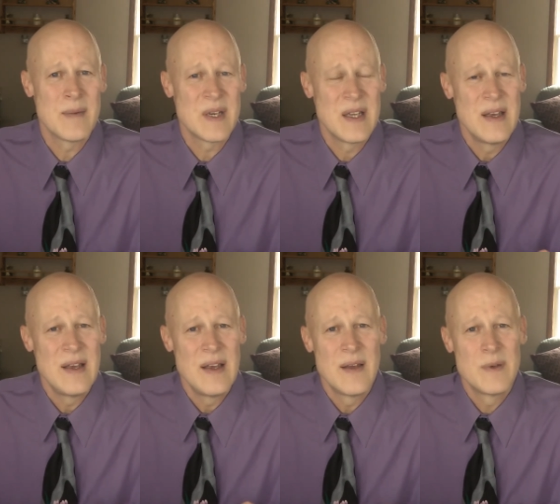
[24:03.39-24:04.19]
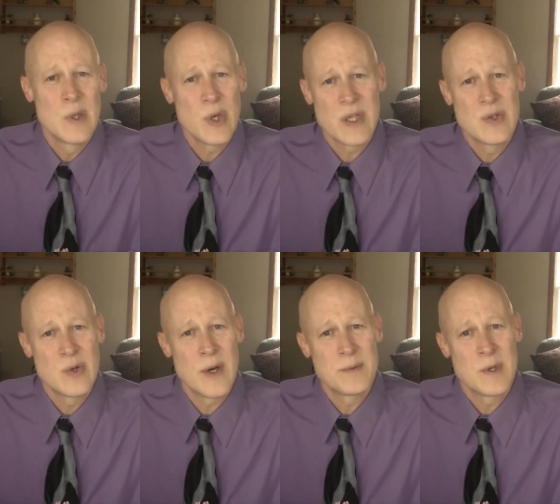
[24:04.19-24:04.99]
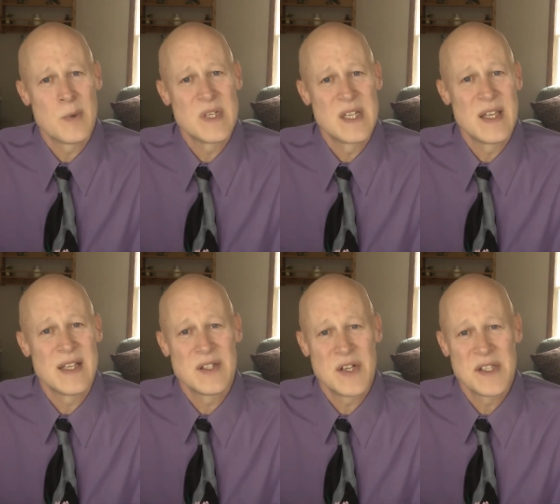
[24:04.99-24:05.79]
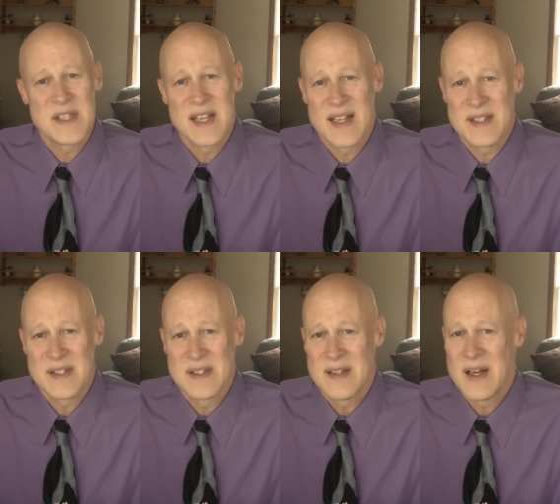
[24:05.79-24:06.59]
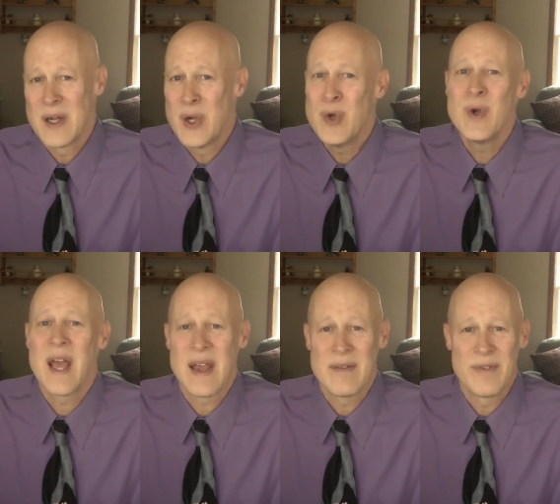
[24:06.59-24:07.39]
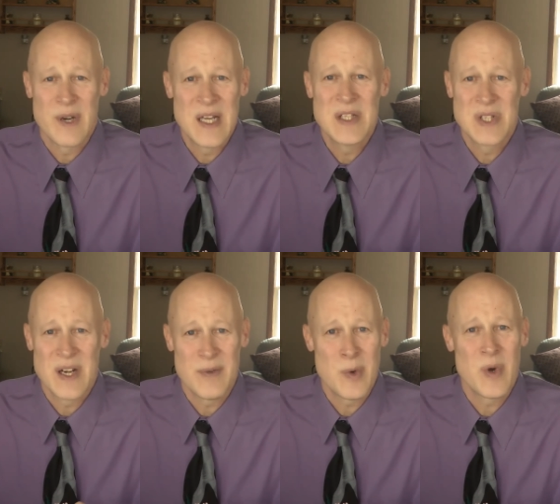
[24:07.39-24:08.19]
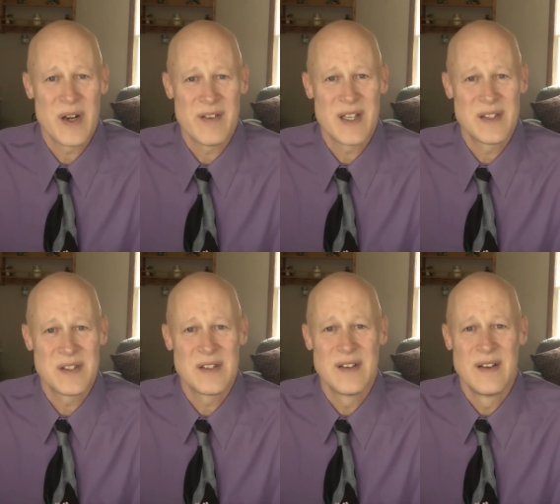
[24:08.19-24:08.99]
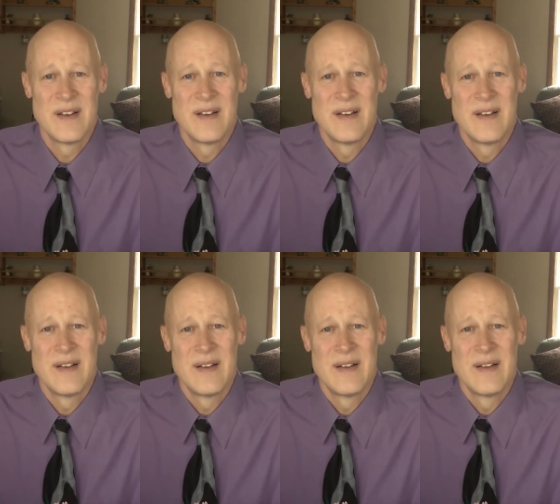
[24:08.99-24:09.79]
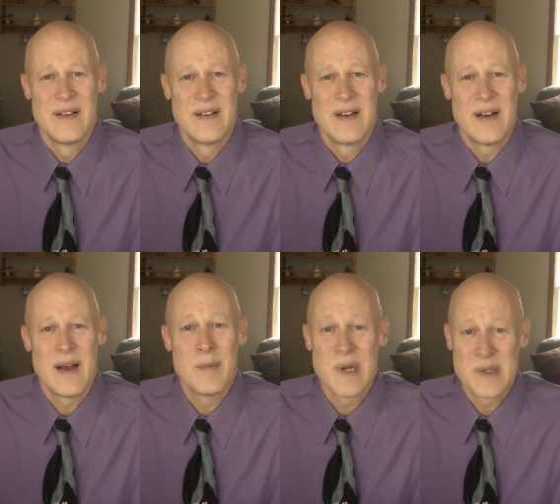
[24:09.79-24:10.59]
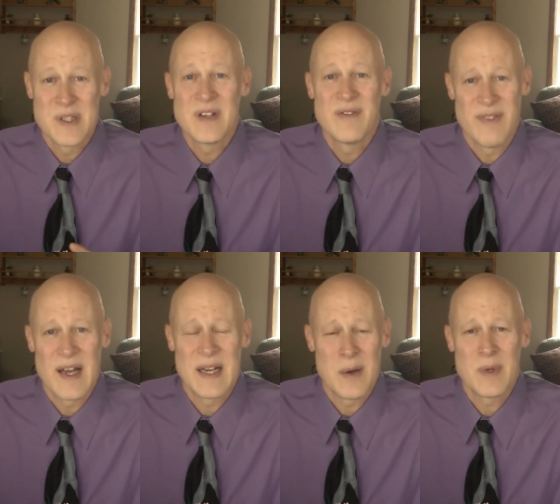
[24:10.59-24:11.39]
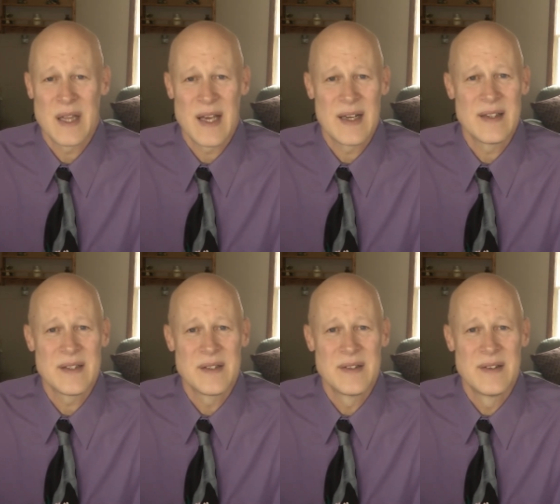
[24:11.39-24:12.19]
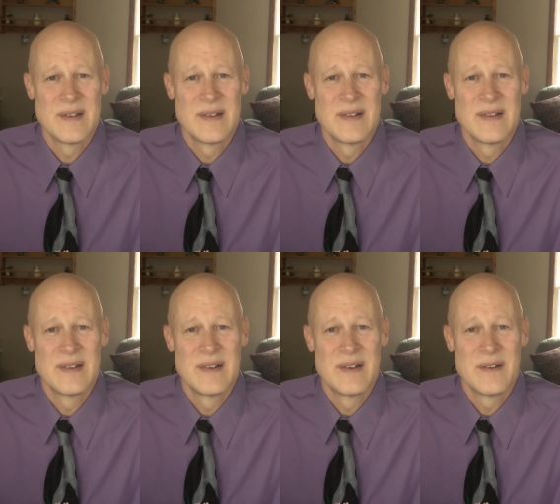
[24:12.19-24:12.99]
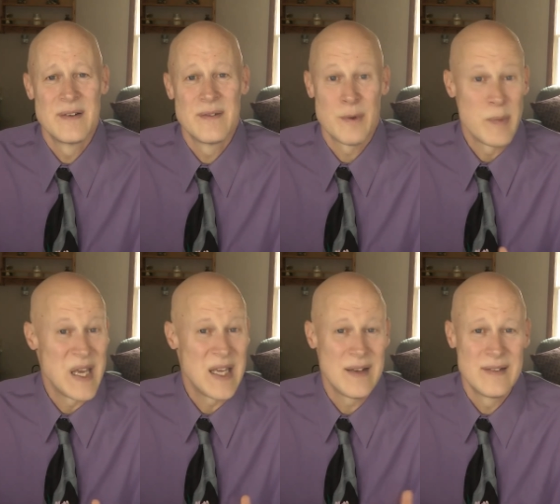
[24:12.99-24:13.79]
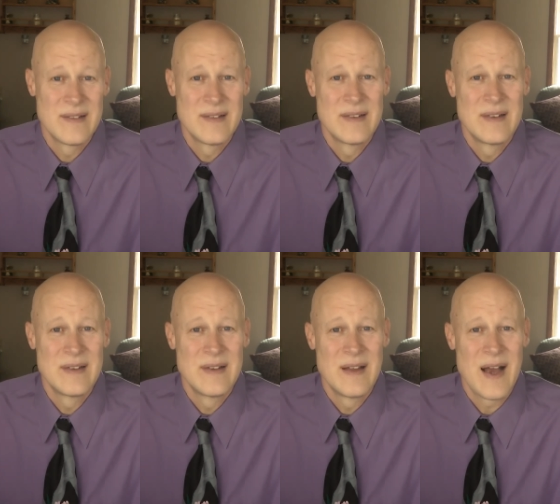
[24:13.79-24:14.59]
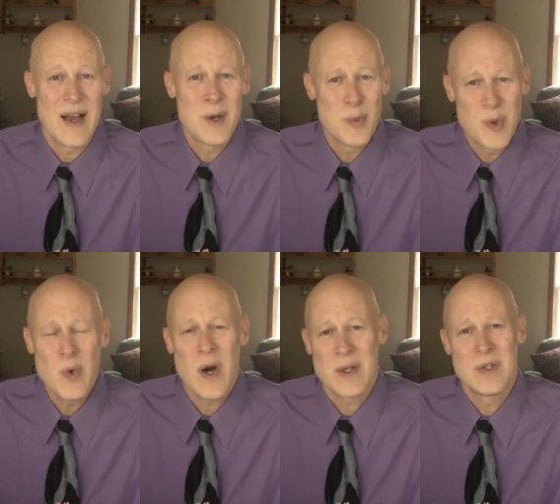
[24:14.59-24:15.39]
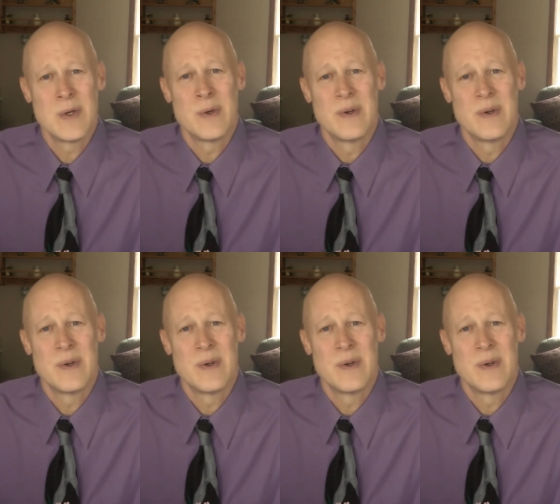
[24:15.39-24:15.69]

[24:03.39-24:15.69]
And if you look in Scripture, we see that Jesus has a new name for each and every one of us. I'm interested to find out what that is. For me, I hope you are too.